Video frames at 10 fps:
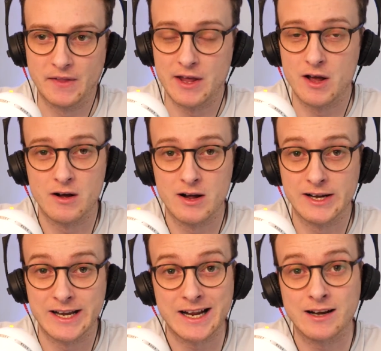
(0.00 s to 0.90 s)
they are
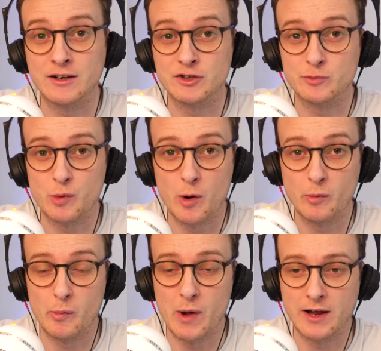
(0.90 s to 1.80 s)
an English
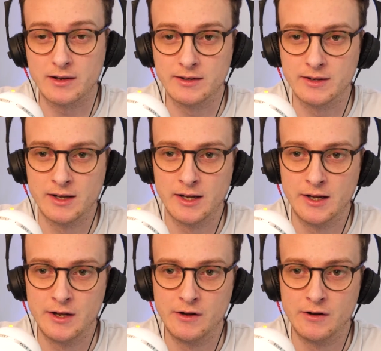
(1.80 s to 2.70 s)
pop band
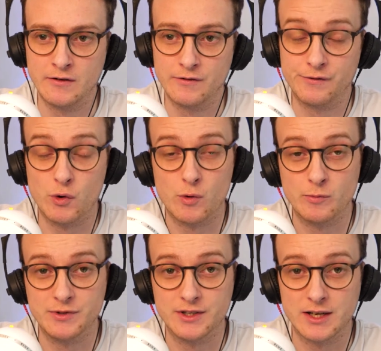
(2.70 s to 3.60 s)

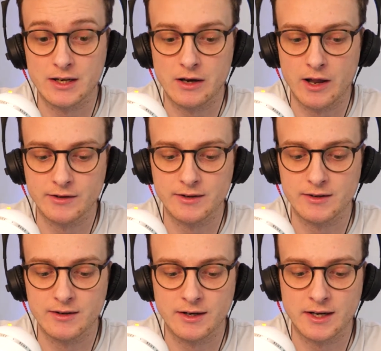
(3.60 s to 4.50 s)
formed in
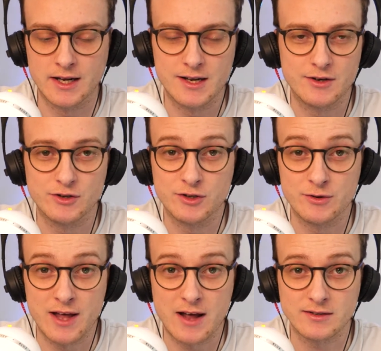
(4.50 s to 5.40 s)
London in
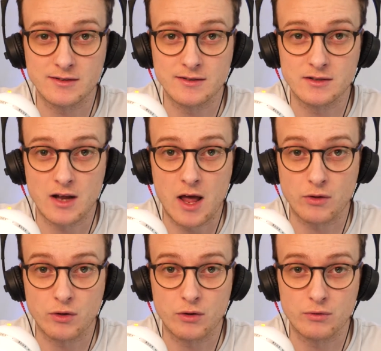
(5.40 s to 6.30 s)

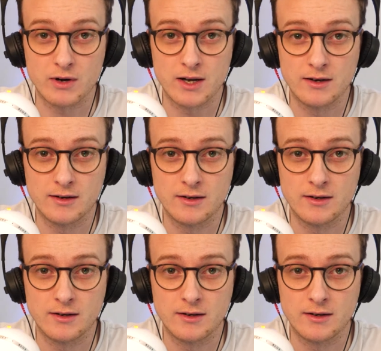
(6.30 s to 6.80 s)
2003.